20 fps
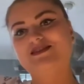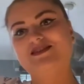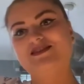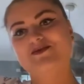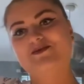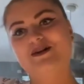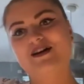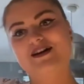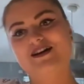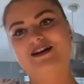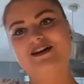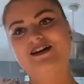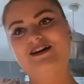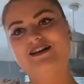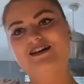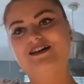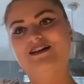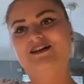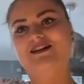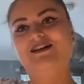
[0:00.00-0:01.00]
is quite a
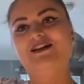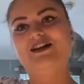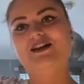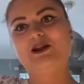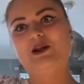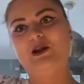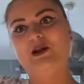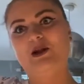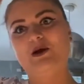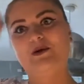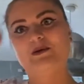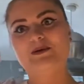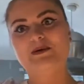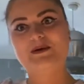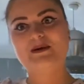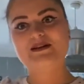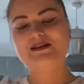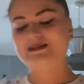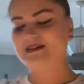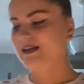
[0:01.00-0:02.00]
low
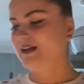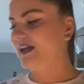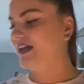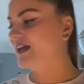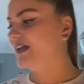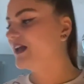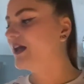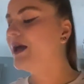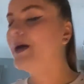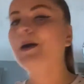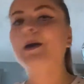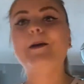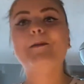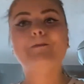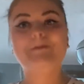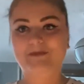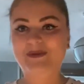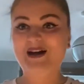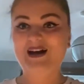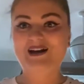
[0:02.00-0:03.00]
ceiling,
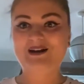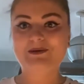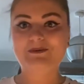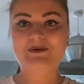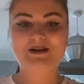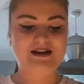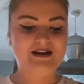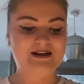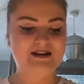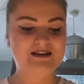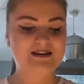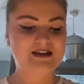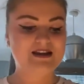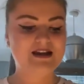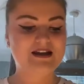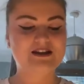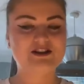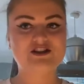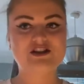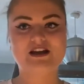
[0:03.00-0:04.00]
but we are in the
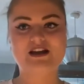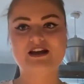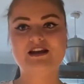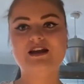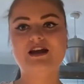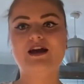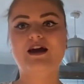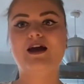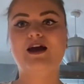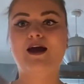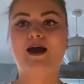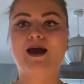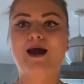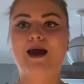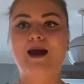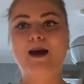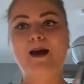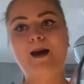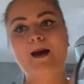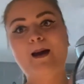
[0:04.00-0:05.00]
kitchen.
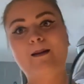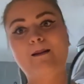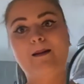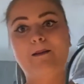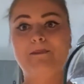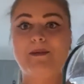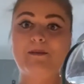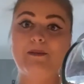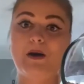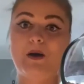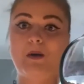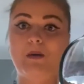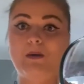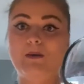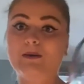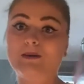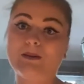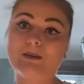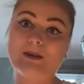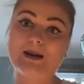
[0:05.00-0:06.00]
I've got my
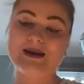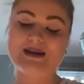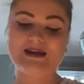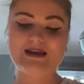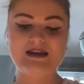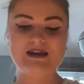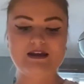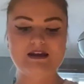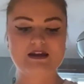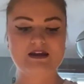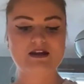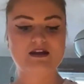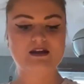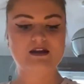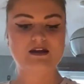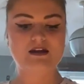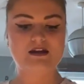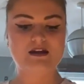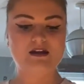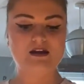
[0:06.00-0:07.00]
bowl ready.
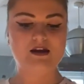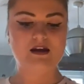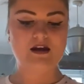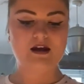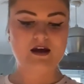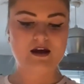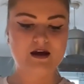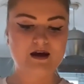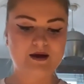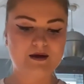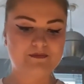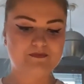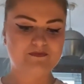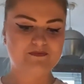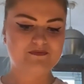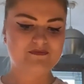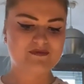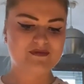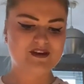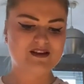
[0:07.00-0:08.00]
Um
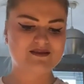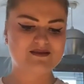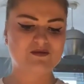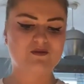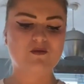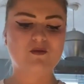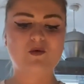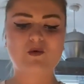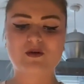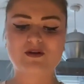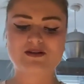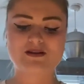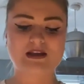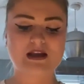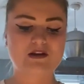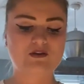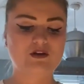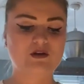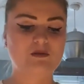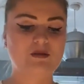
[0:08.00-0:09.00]
there's a water
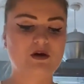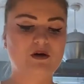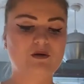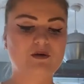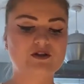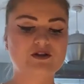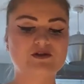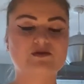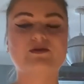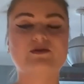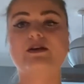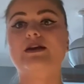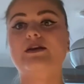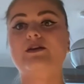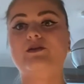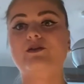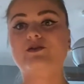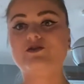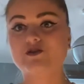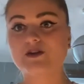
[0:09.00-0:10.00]
stain on the bowl, which is really
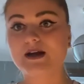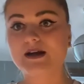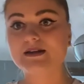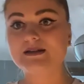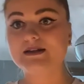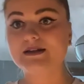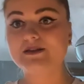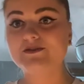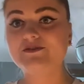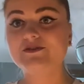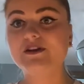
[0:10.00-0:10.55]
not attractive,